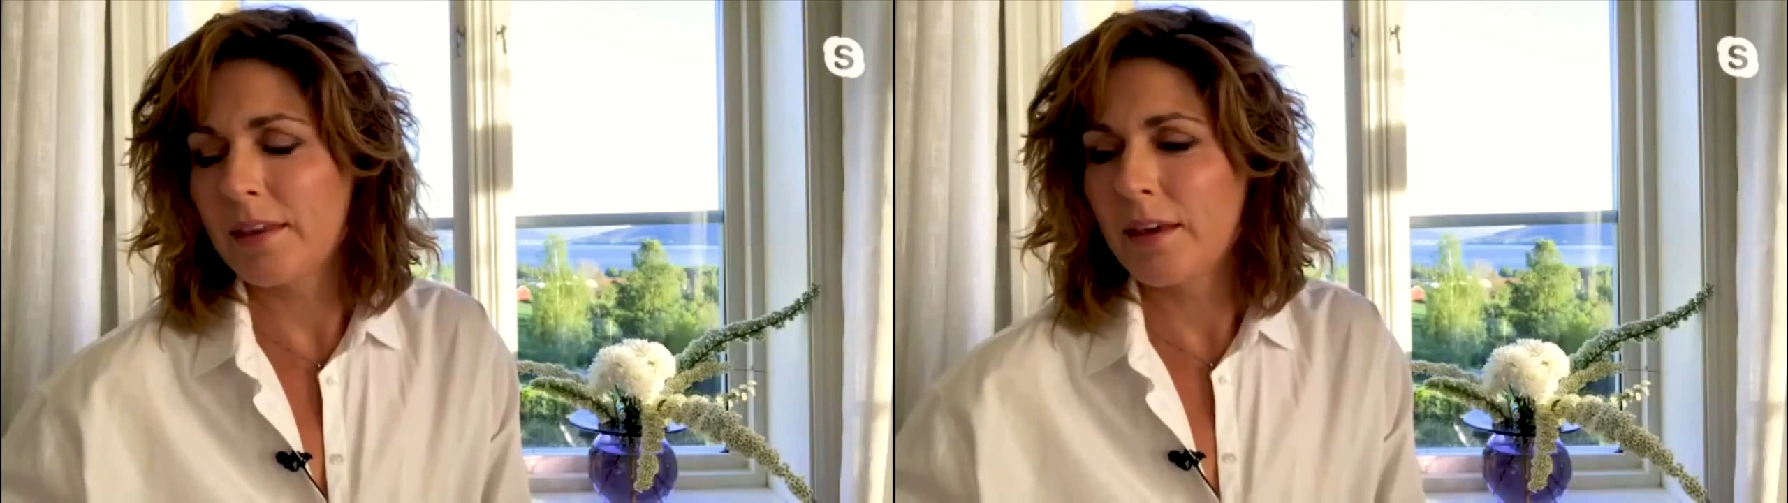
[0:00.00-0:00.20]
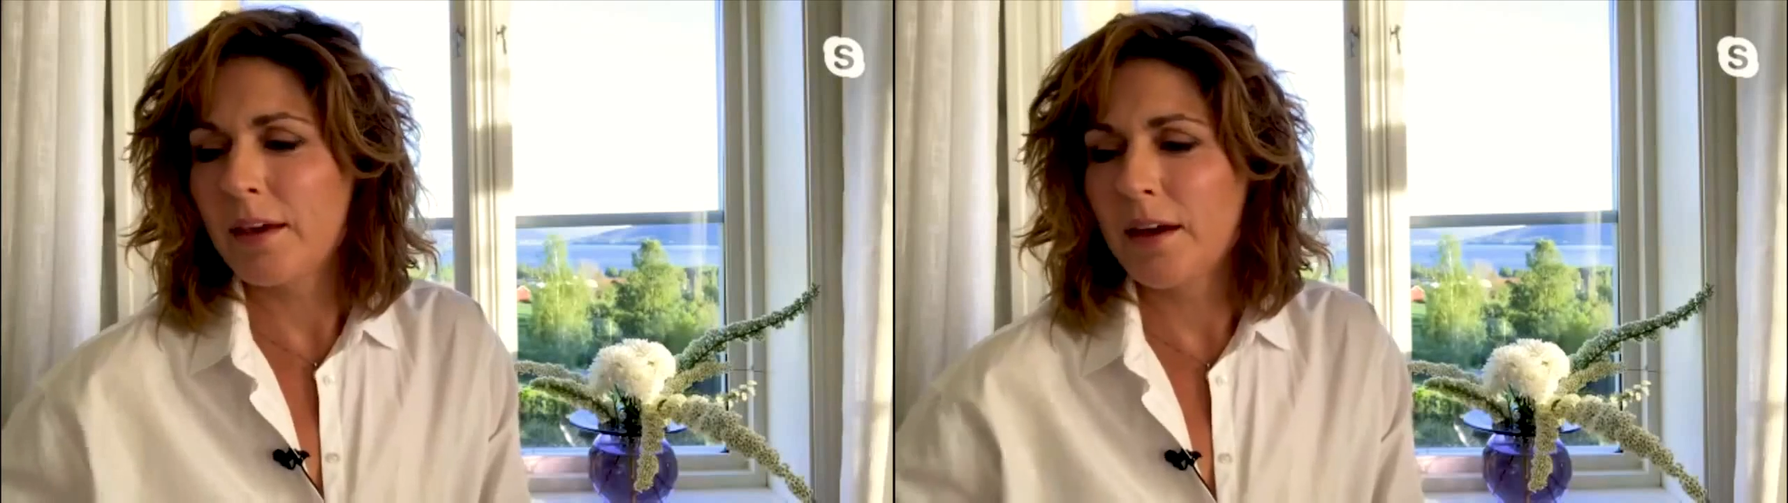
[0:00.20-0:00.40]

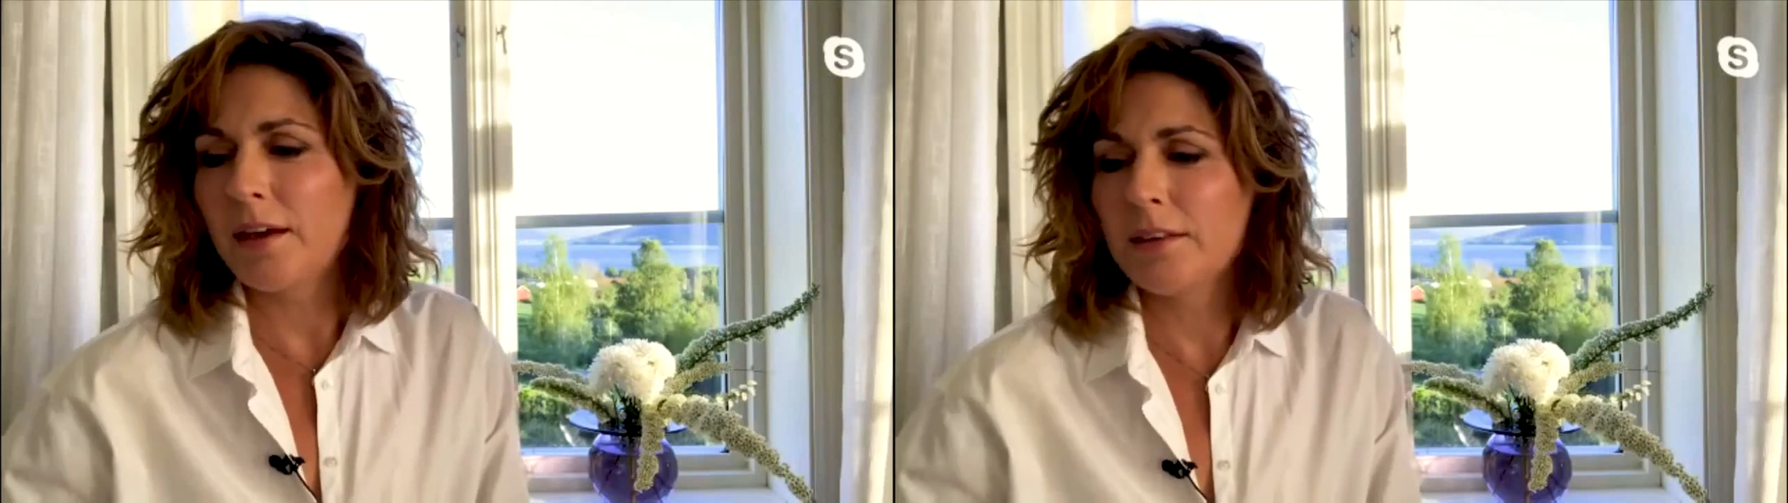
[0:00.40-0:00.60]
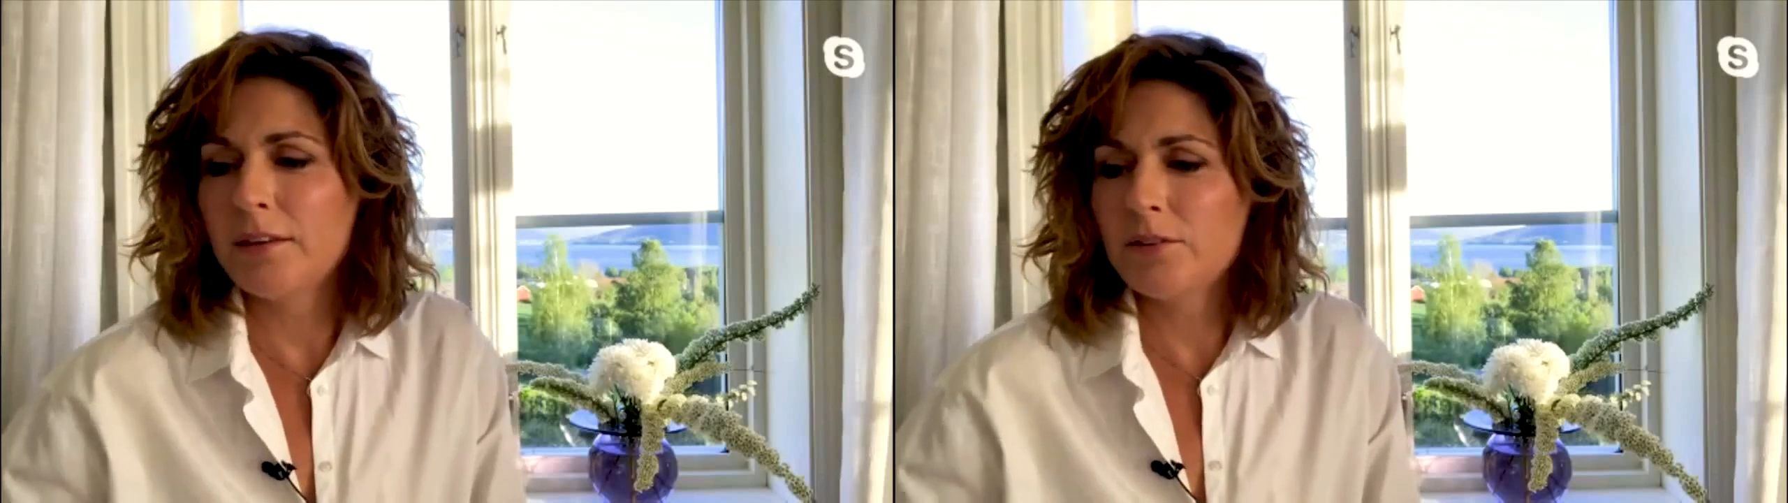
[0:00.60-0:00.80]
And
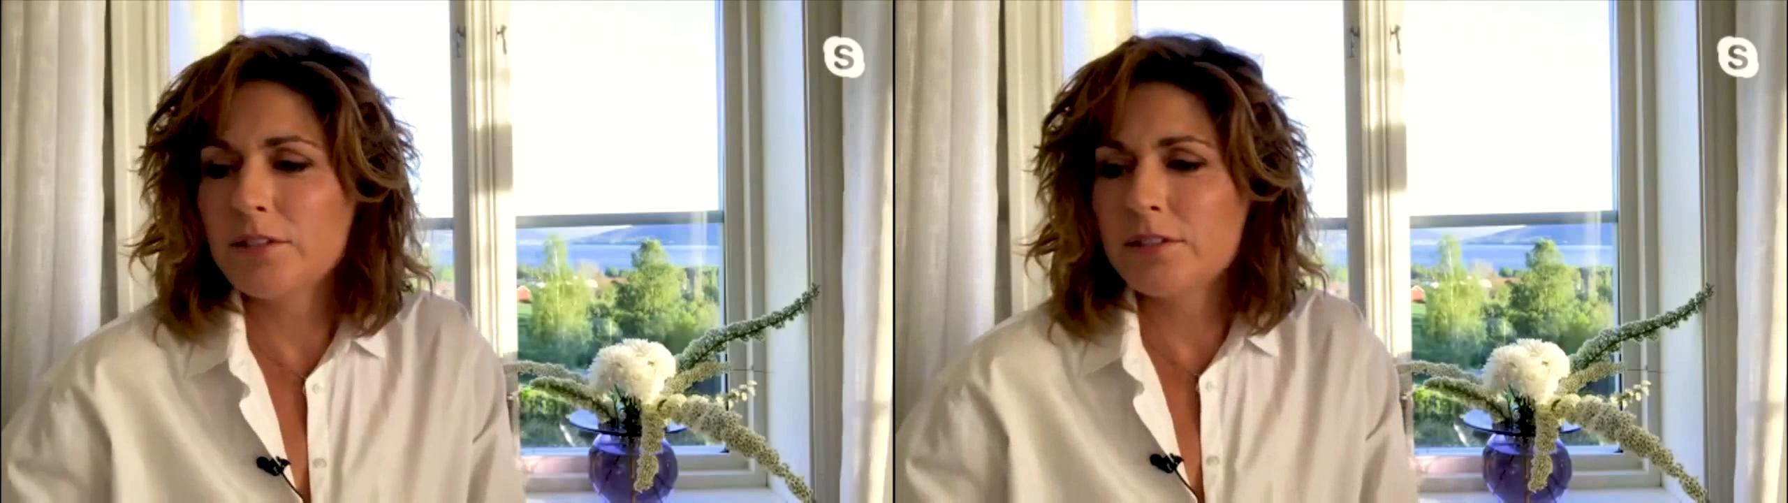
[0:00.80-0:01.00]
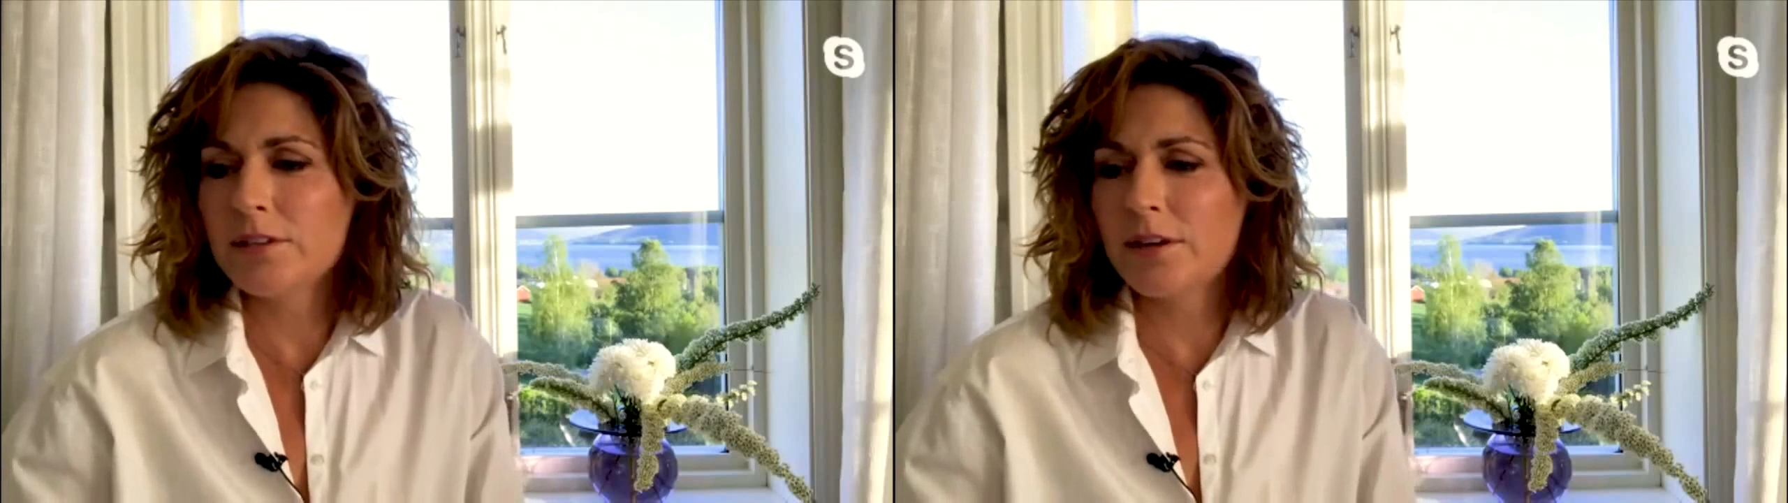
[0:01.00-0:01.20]
there is
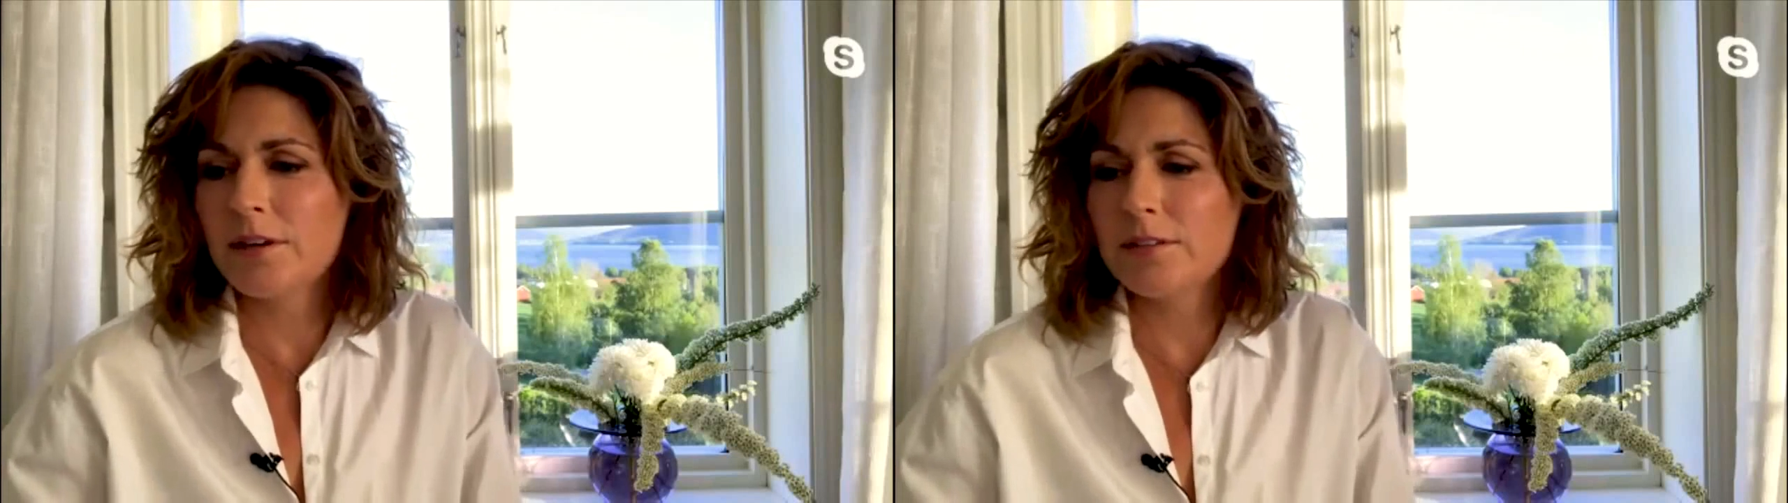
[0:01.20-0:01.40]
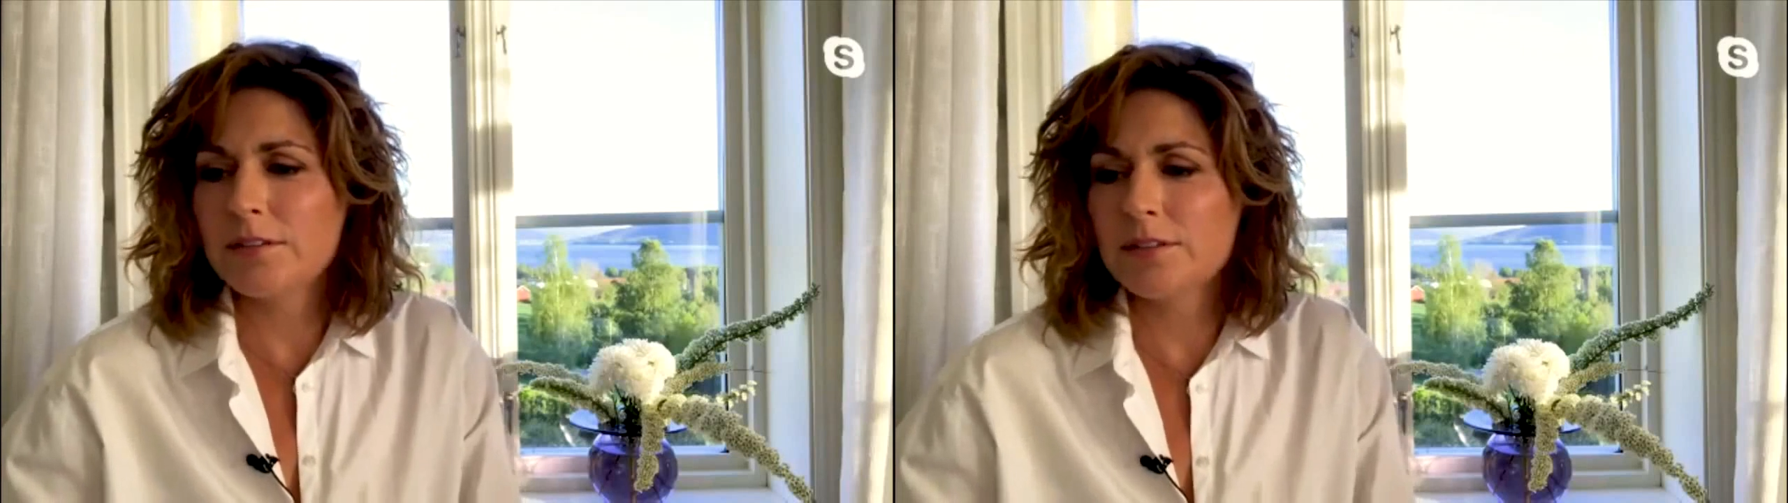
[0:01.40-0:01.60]

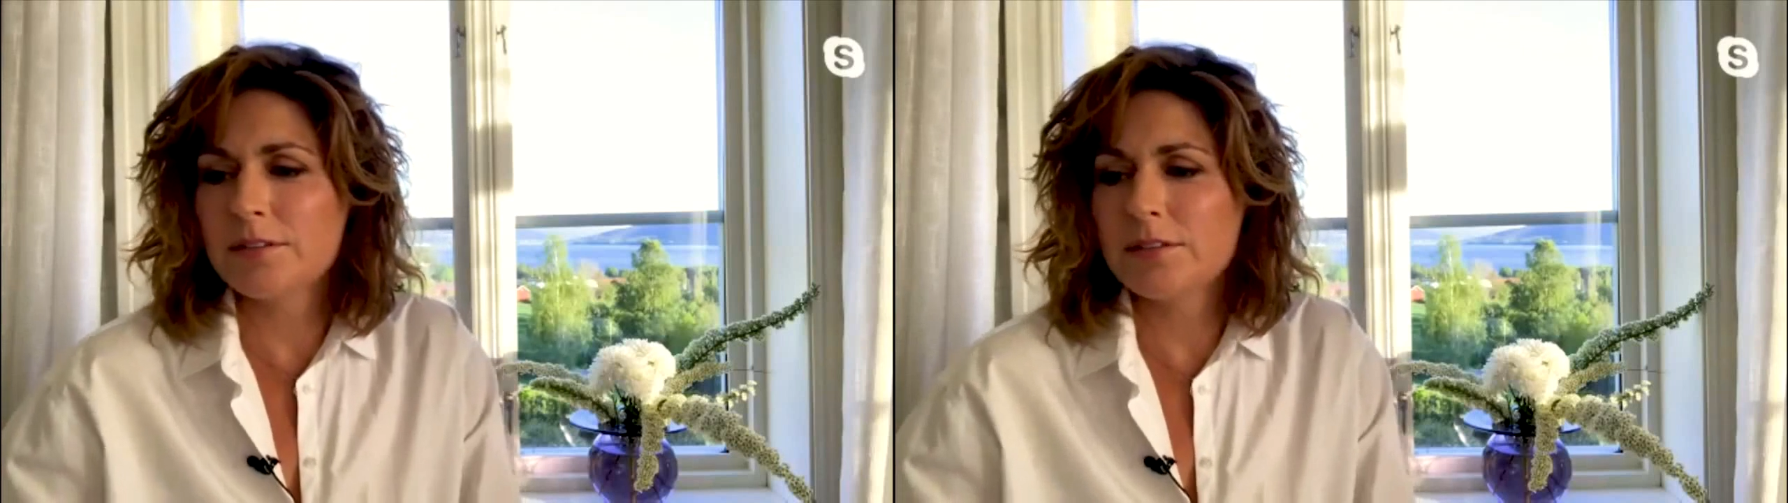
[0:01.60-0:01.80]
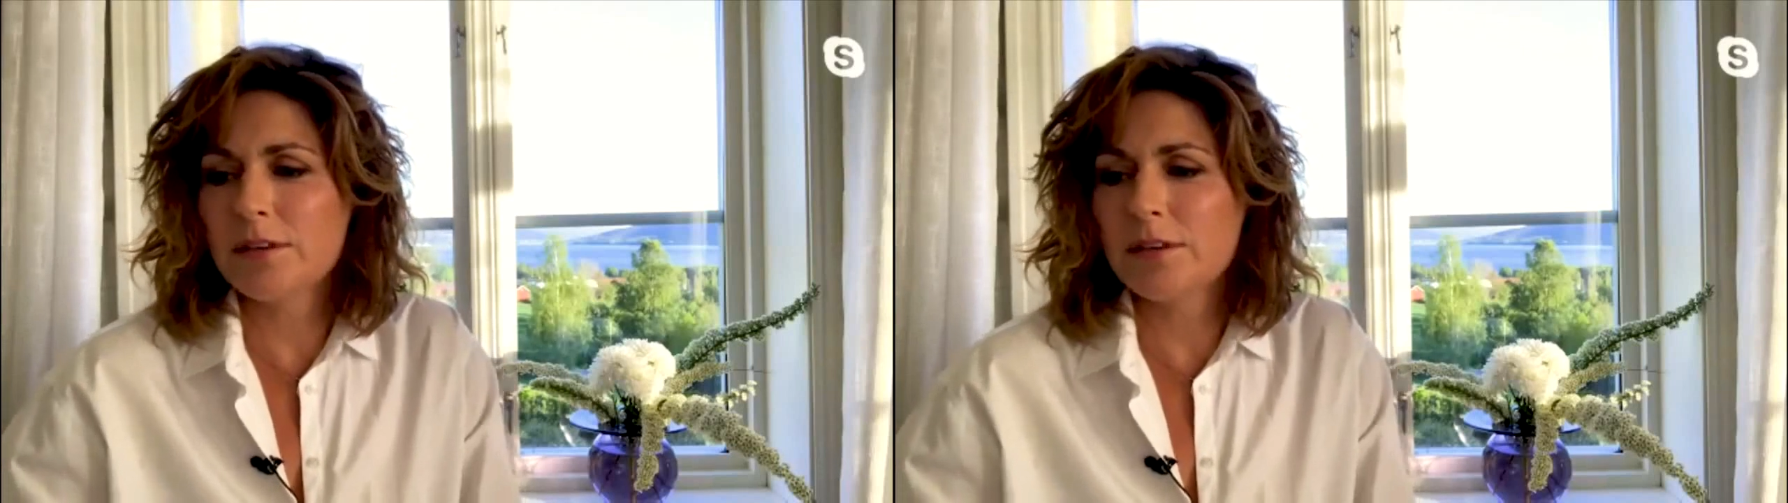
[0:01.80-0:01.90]
several